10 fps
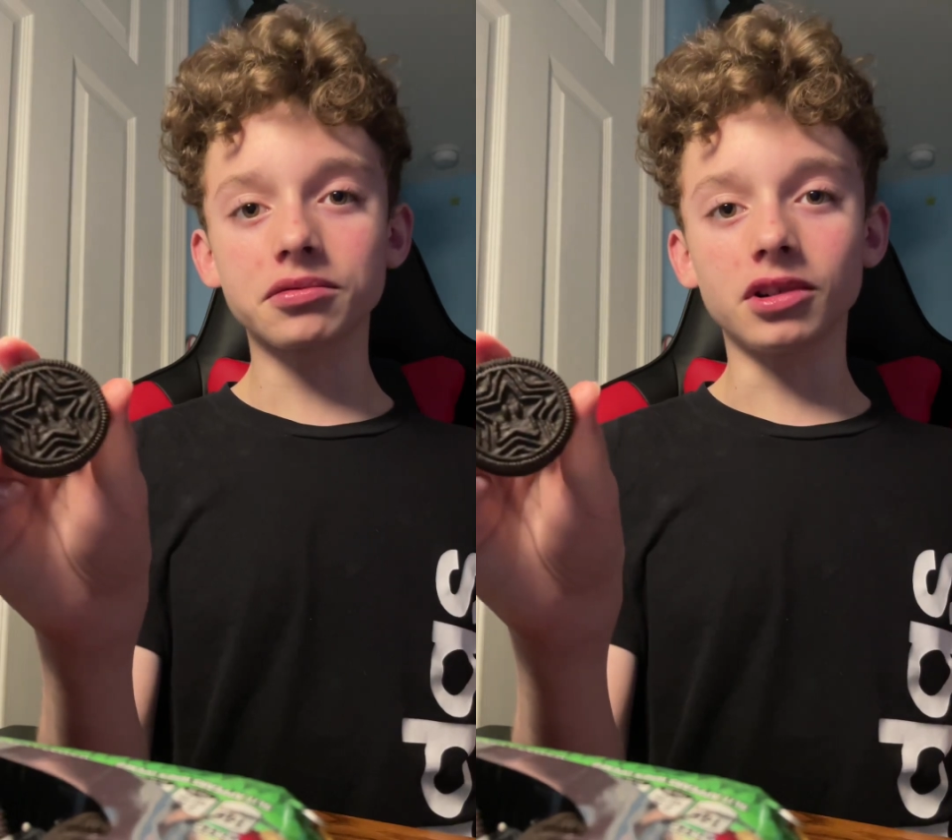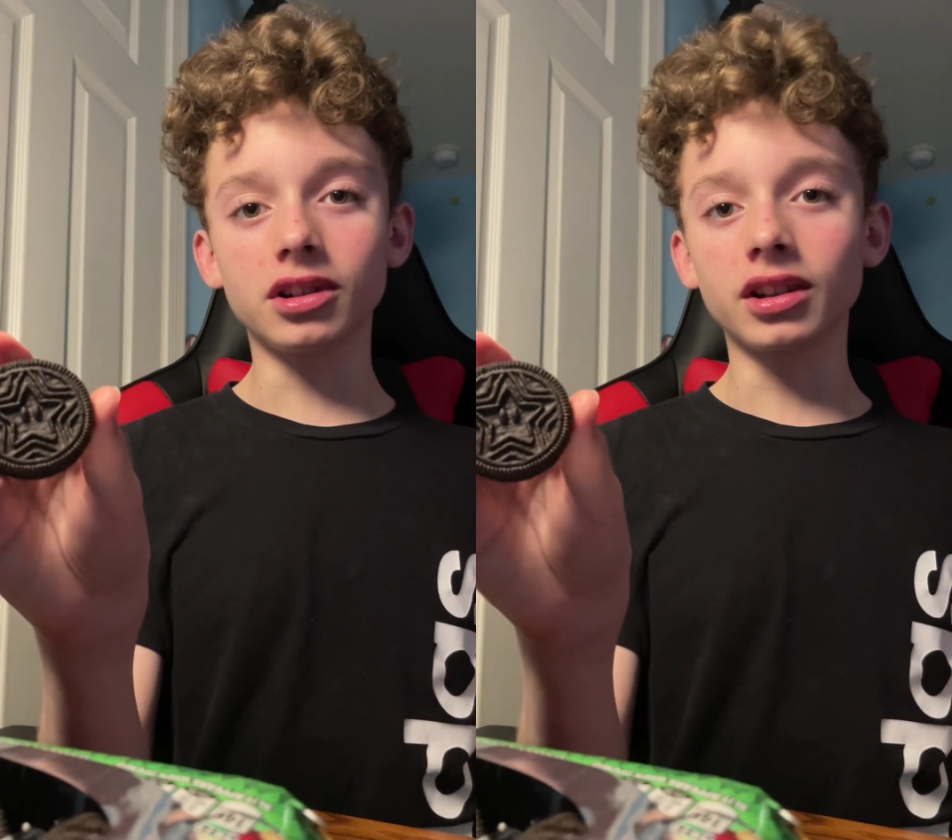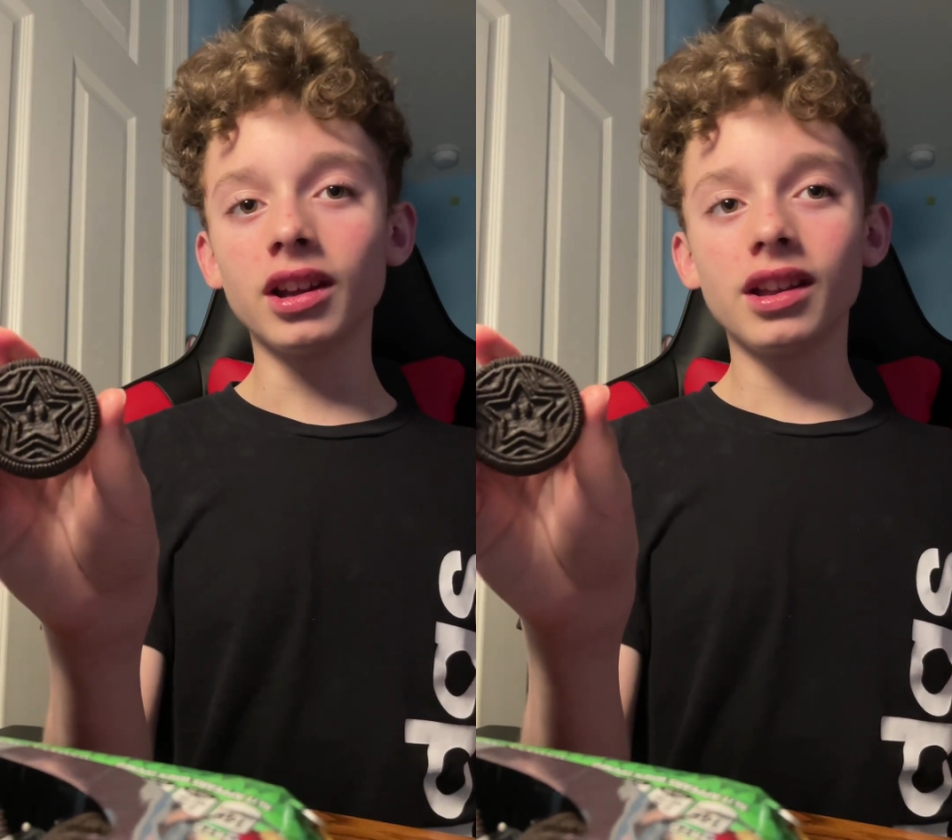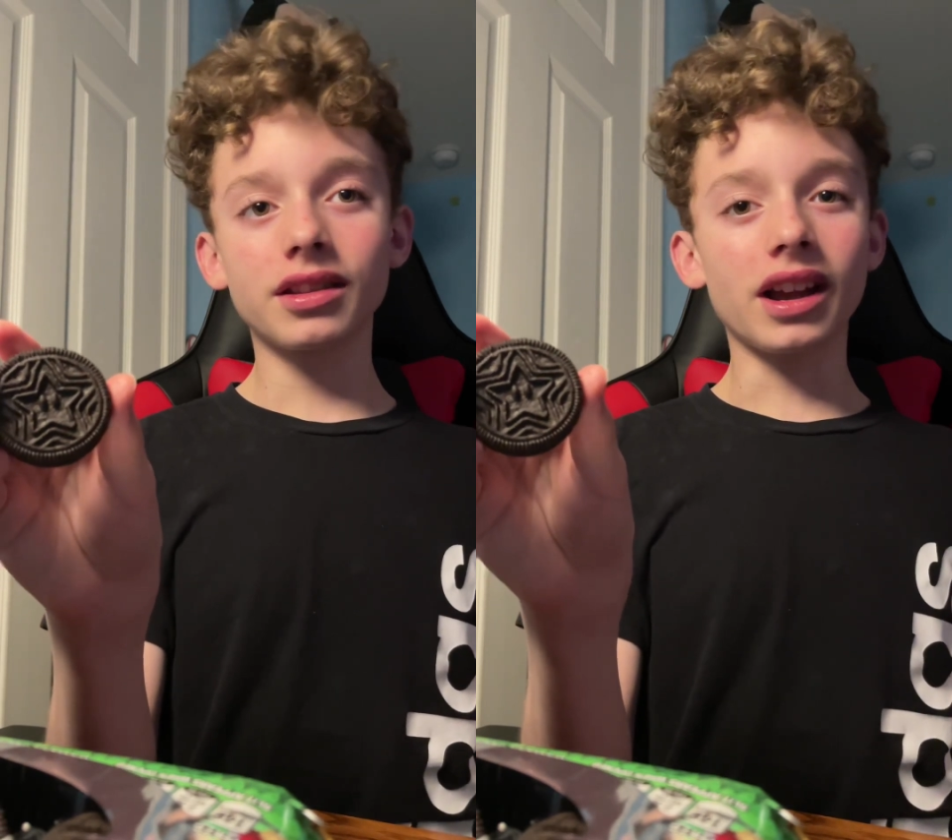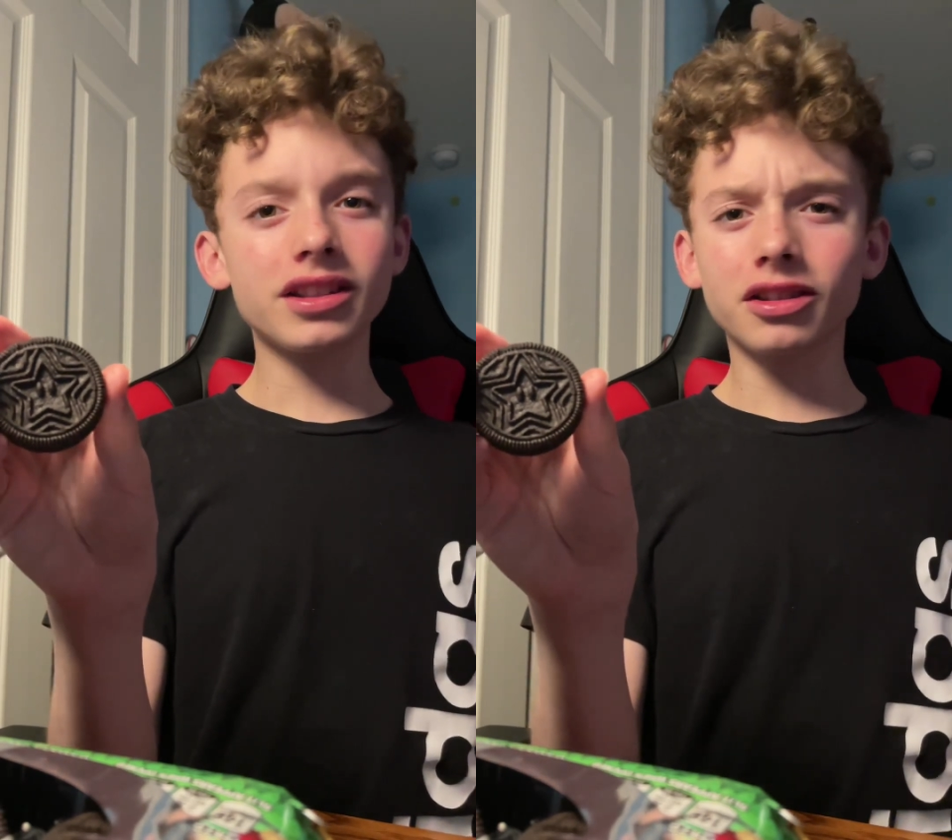wrong.
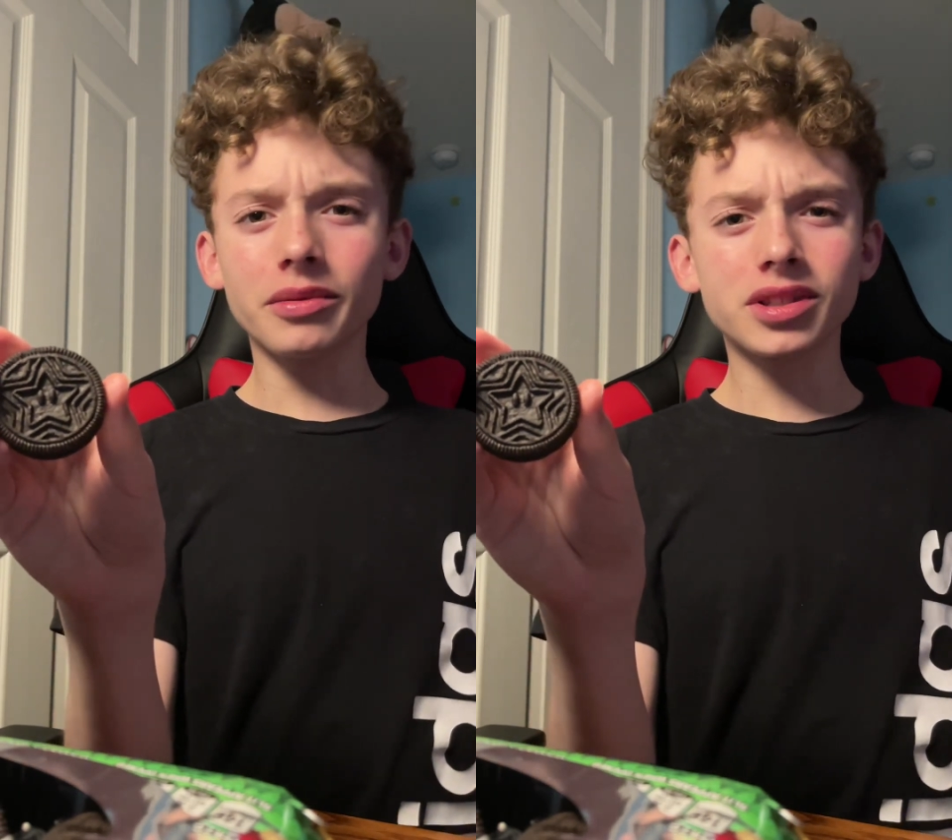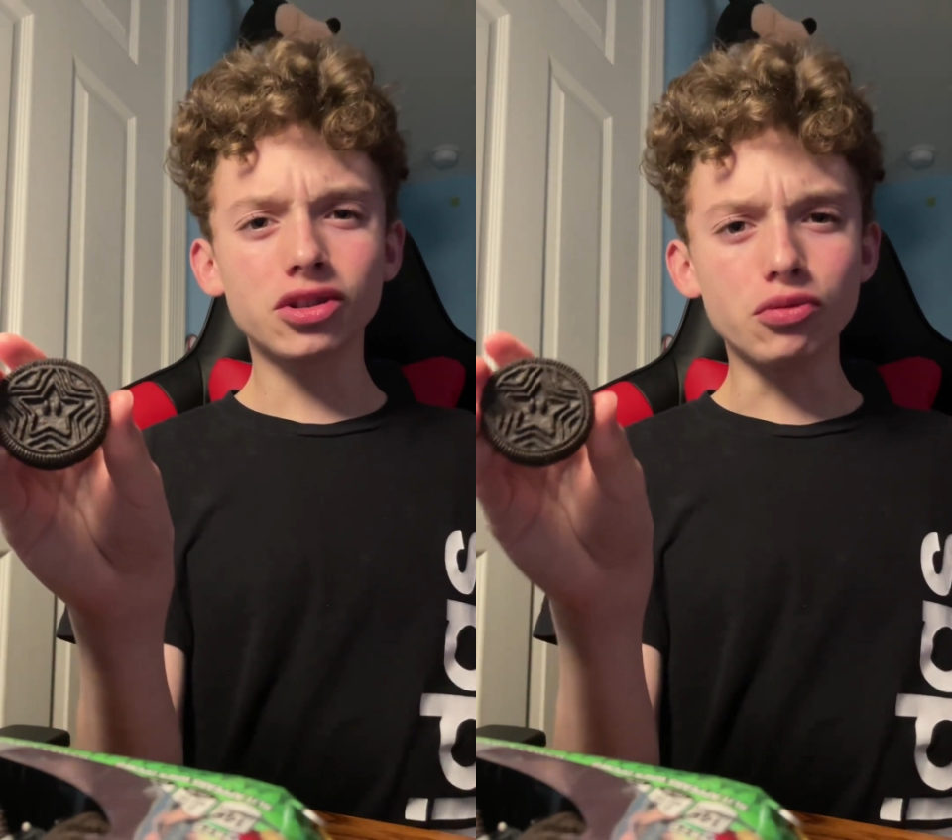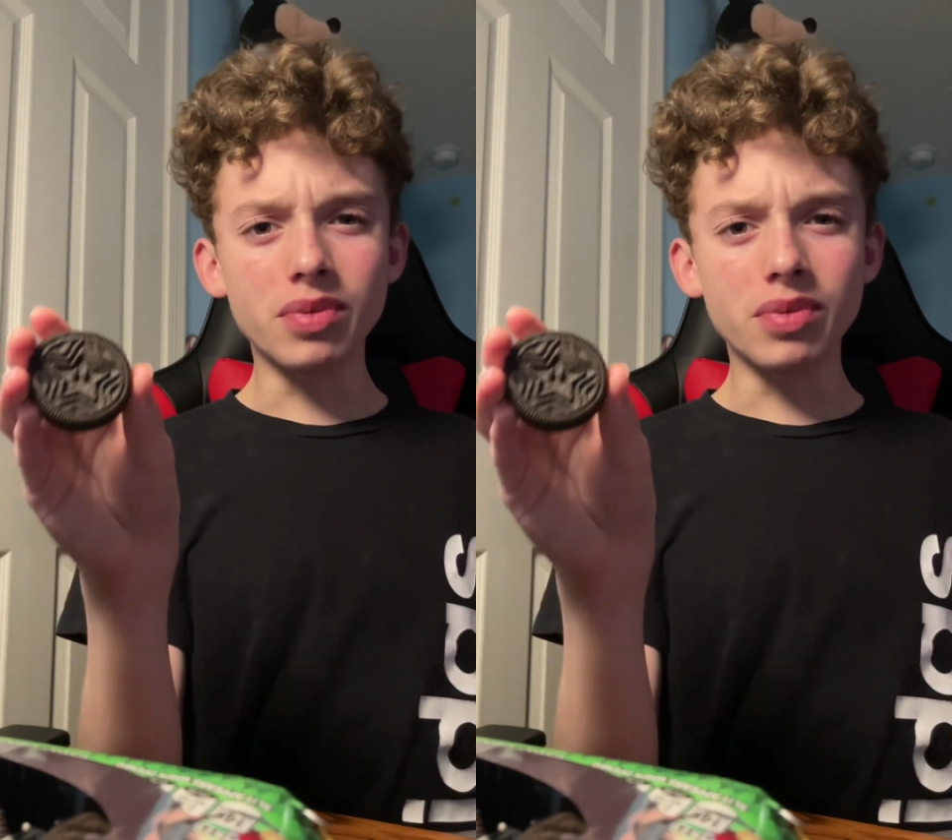The eyes are always too